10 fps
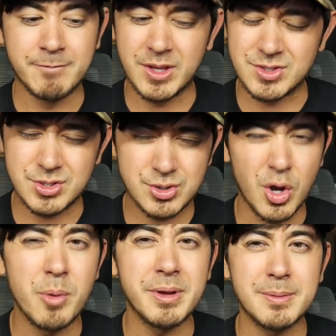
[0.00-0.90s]
and
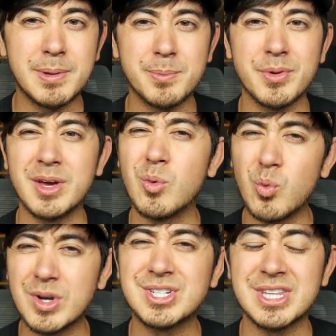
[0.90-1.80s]
so many people that
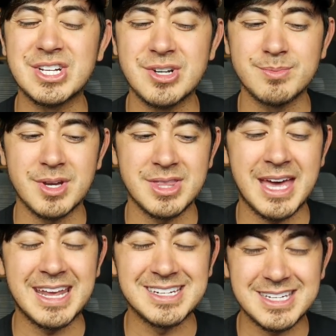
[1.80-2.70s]
wish they jumped on
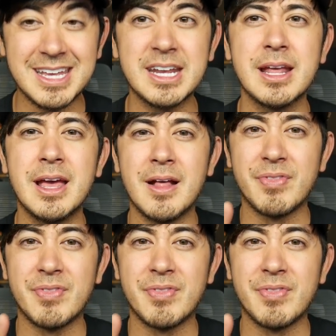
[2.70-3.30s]
that and didn't